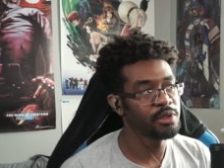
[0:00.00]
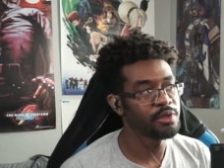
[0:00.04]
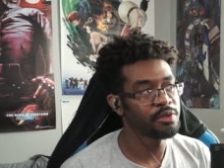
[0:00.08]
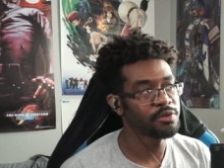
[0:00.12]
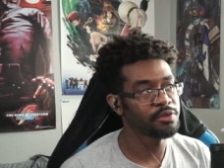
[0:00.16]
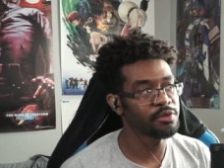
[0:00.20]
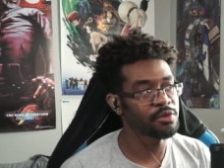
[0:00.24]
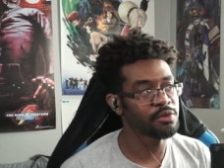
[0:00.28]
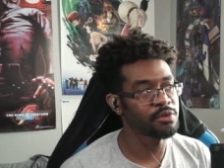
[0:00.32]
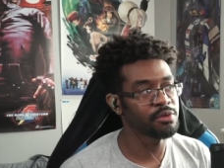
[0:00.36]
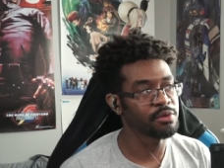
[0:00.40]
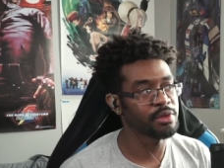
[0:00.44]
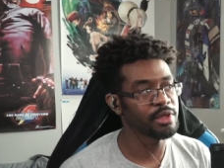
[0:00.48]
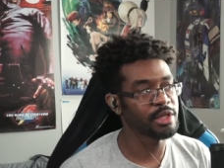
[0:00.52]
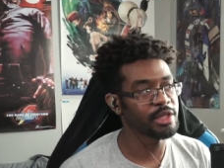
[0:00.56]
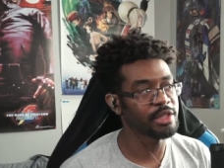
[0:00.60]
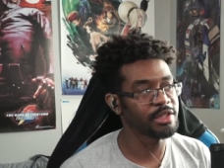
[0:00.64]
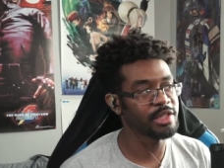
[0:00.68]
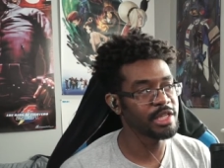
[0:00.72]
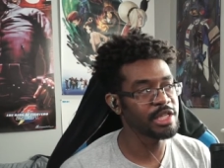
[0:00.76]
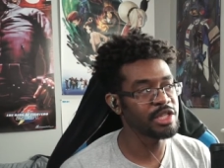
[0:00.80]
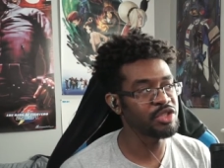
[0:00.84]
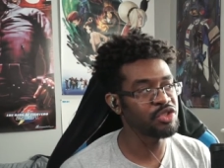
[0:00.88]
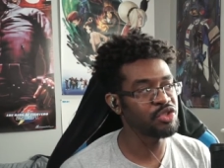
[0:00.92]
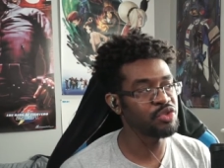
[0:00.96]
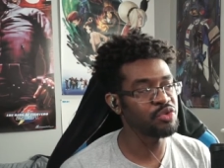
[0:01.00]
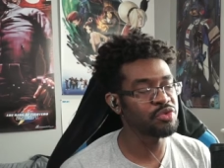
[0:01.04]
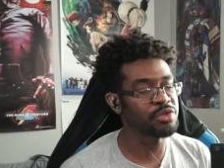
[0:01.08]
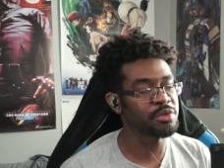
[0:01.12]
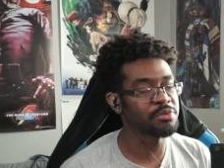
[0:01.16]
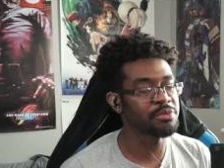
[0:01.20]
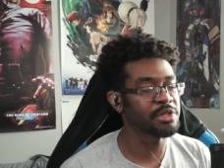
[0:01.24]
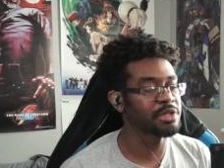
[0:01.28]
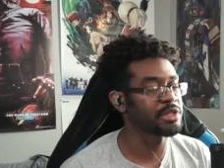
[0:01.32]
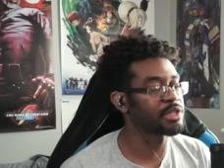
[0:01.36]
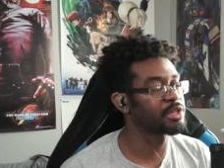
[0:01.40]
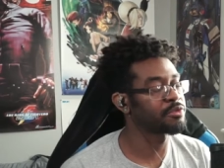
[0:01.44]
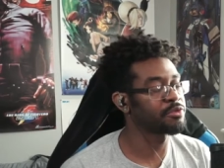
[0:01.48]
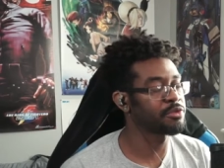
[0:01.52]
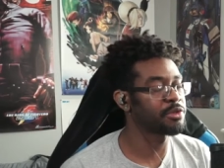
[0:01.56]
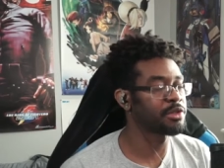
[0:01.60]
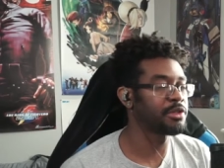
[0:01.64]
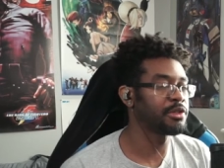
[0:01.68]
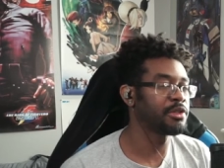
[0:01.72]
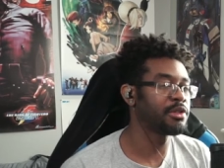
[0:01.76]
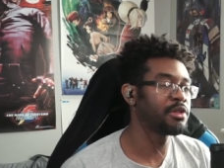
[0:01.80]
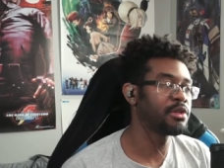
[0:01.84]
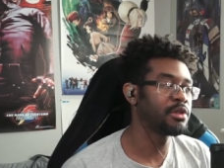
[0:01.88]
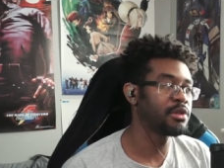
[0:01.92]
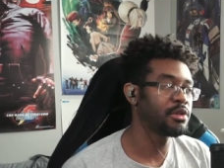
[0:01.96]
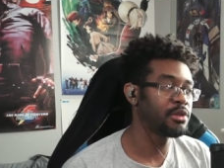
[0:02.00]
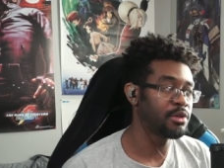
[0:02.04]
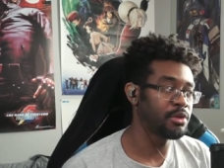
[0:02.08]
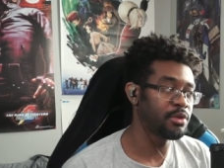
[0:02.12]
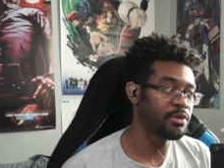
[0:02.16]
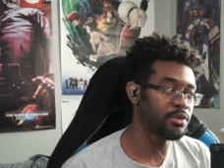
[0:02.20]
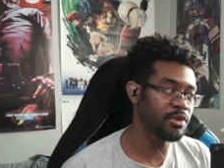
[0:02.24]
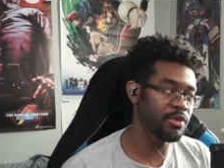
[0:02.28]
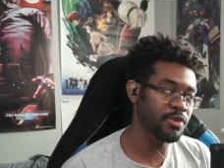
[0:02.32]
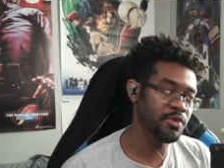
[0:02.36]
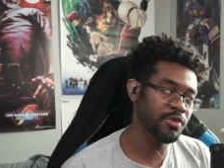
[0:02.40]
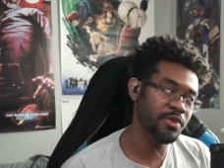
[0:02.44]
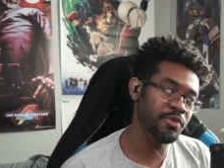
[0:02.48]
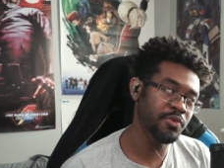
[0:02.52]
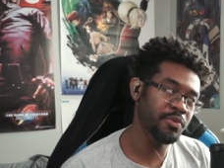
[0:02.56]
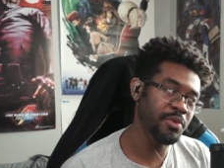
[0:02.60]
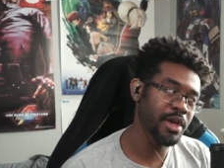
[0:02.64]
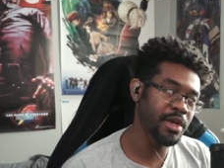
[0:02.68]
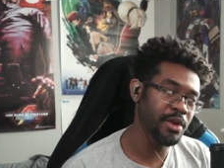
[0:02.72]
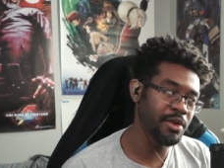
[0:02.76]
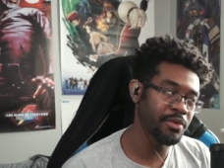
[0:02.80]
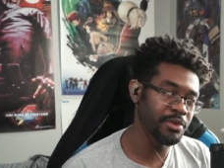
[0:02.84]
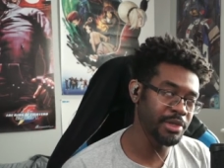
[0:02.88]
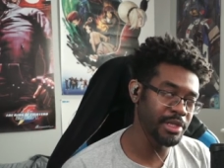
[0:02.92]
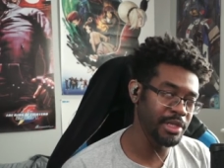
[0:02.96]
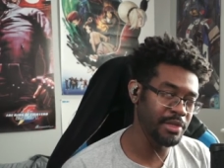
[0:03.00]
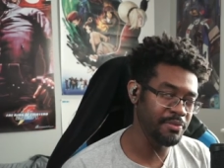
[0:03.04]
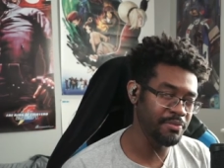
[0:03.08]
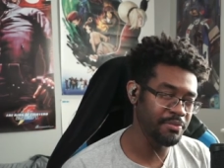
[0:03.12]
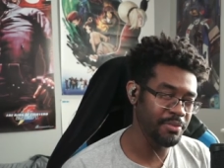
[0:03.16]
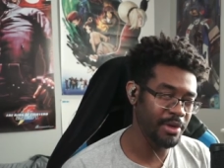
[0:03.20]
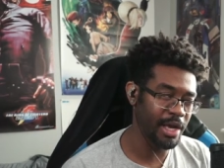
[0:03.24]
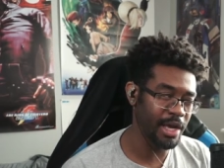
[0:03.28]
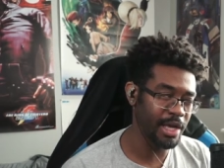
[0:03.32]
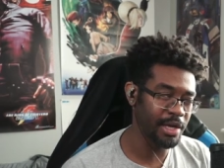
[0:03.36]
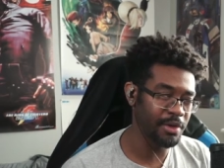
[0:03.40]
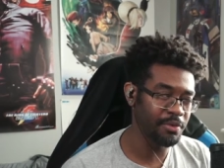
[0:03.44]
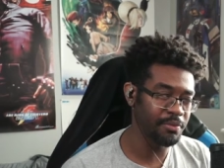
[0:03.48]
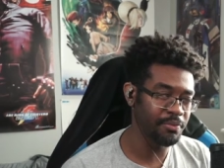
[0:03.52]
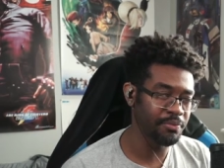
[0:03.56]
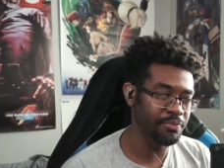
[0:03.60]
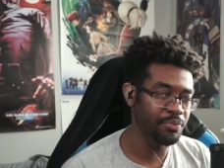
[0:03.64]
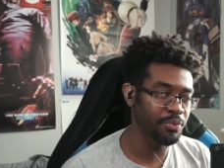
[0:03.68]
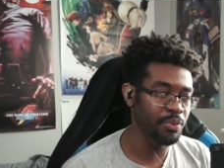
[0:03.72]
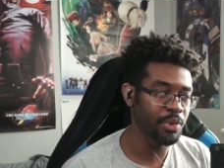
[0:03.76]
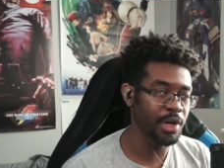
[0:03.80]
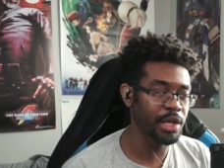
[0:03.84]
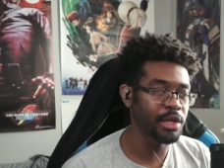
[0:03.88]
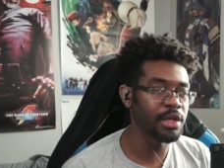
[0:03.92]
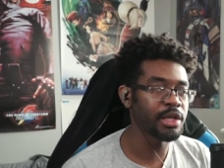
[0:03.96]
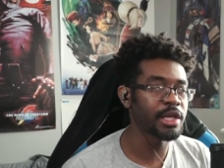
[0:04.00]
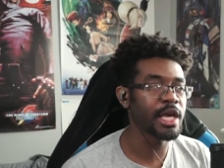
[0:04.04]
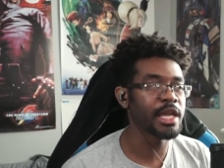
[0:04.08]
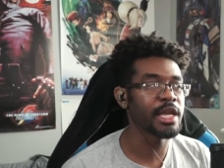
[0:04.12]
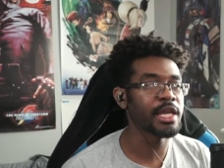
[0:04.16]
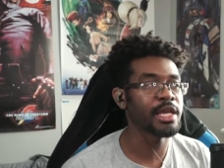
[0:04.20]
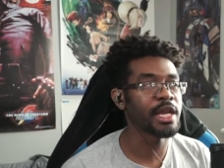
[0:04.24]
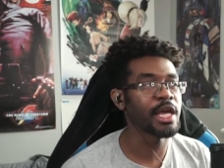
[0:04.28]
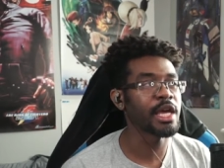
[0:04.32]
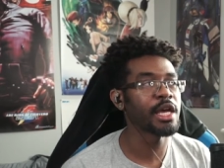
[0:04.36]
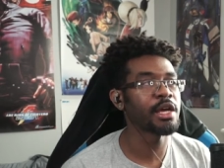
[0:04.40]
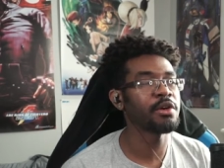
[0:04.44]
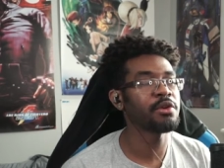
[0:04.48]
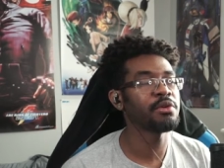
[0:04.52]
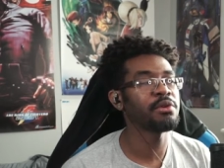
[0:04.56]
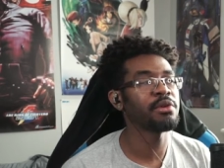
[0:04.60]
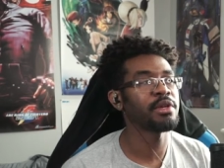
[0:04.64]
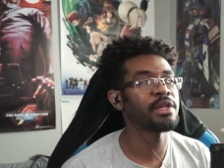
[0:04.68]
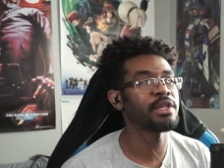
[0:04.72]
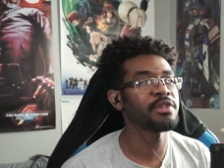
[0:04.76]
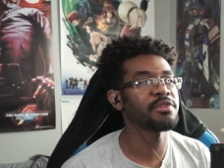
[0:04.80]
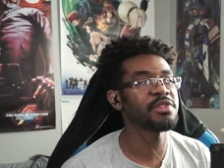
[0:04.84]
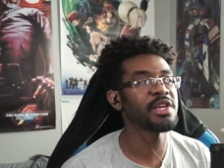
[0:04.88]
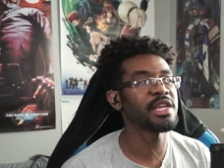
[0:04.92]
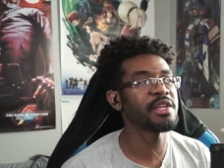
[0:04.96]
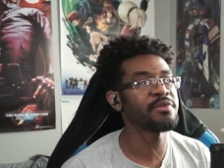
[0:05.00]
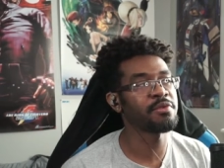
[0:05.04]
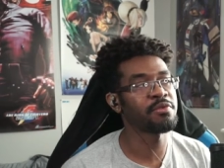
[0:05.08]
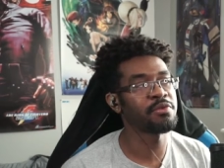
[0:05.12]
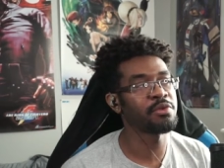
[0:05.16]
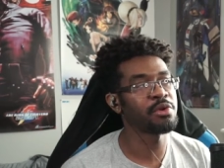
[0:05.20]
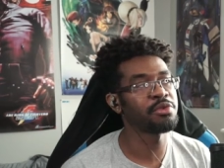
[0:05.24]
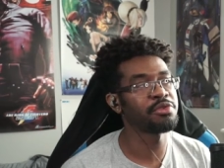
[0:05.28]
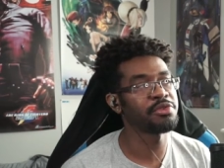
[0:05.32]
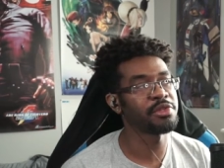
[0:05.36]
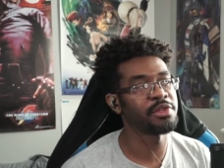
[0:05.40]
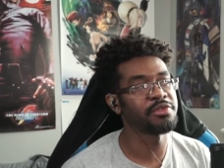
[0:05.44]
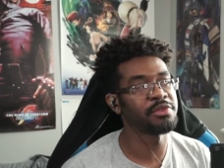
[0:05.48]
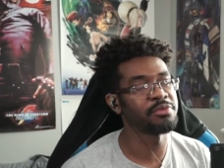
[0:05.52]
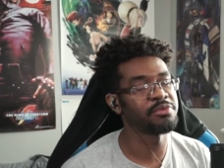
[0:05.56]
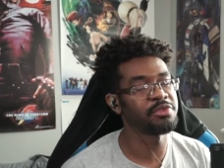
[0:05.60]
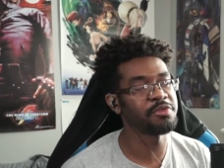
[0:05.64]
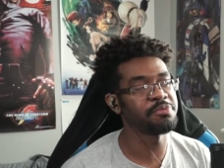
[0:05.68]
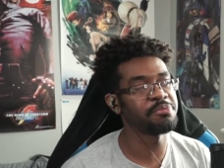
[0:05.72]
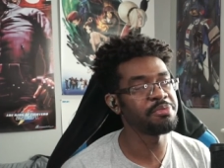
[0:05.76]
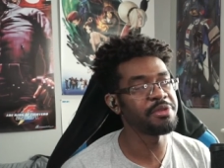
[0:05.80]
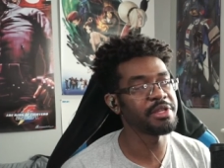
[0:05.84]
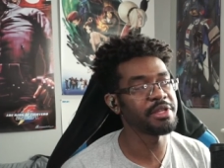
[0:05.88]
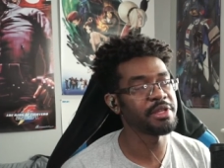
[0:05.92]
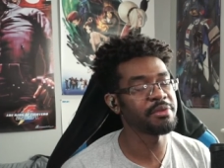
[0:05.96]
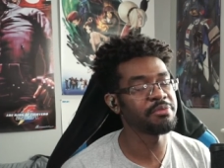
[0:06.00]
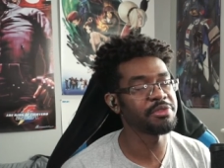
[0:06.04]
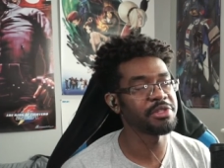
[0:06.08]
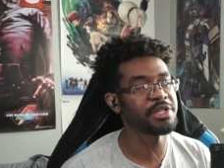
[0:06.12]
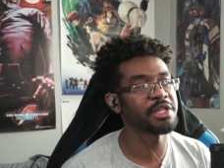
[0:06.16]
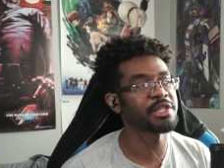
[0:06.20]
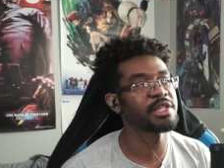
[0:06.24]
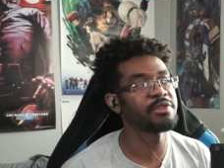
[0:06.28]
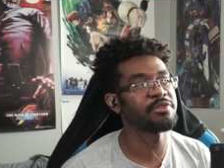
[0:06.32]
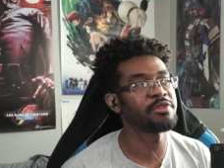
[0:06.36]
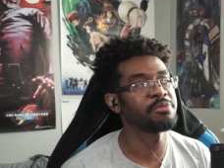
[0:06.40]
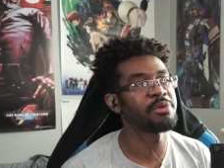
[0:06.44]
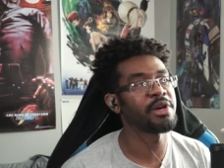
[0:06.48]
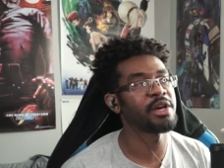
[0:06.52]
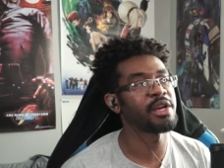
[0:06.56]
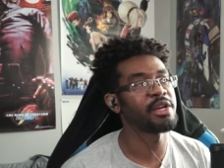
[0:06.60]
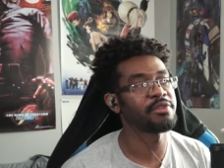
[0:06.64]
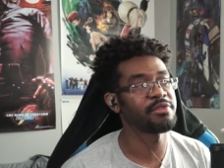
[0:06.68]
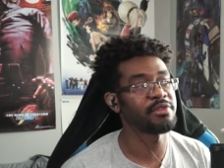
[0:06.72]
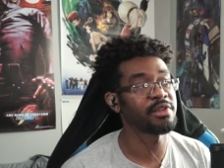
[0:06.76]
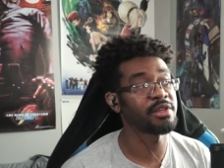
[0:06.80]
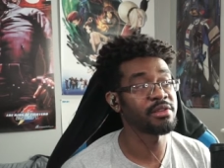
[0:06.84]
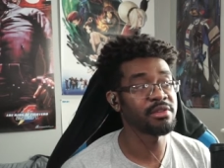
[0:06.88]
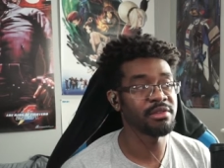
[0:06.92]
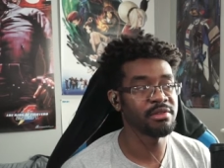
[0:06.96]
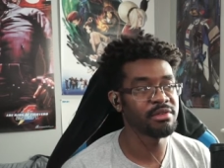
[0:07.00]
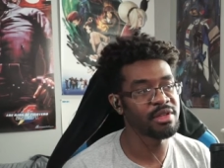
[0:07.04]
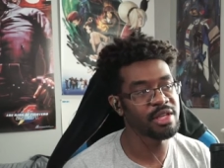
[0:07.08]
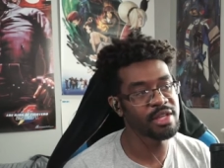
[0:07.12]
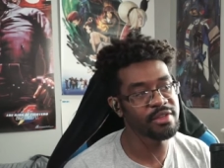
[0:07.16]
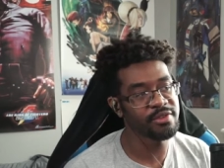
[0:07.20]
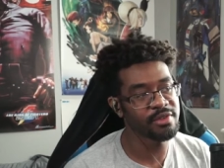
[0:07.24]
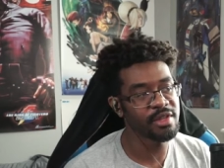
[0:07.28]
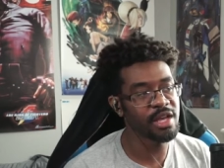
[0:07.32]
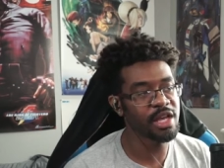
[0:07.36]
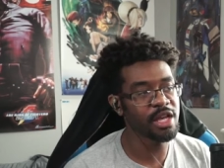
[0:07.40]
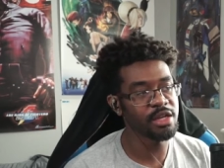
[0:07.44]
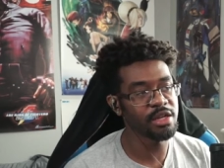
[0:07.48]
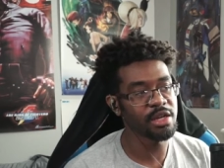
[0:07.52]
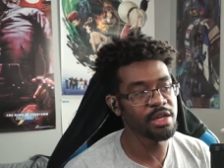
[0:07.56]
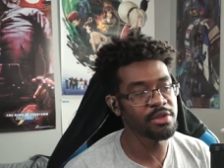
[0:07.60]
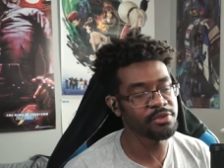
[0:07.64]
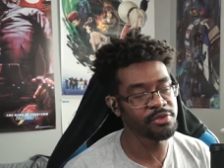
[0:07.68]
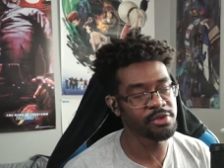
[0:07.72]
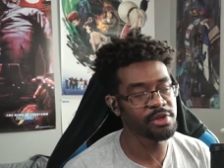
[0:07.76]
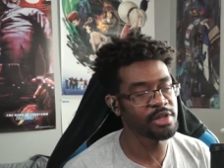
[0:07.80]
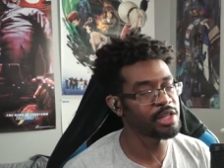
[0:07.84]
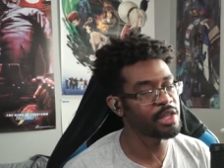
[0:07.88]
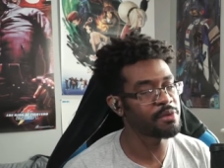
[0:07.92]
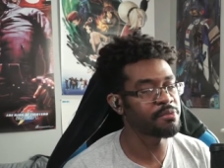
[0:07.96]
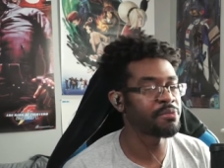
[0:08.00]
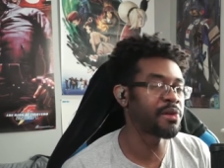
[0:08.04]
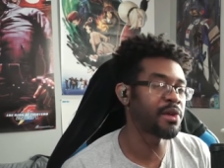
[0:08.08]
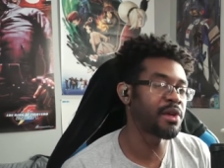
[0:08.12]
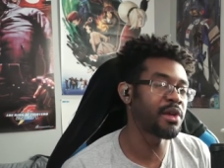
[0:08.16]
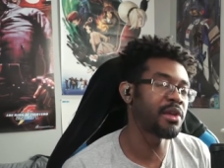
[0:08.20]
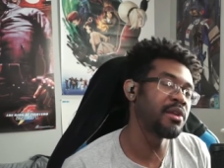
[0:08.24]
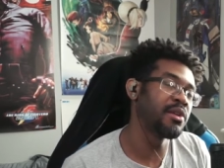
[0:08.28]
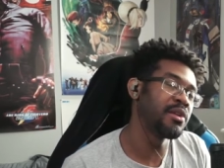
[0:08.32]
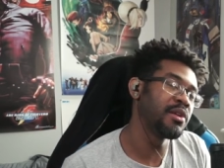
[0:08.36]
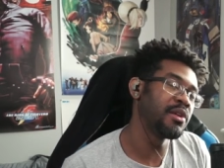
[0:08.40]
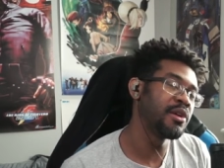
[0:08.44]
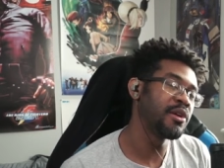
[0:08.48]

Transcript: So it teaches you something different. This is why I don't really, I don't, when I look at it now, it's not even rose tints, it's just being objective about it. It's like, it's not necessarily that bad.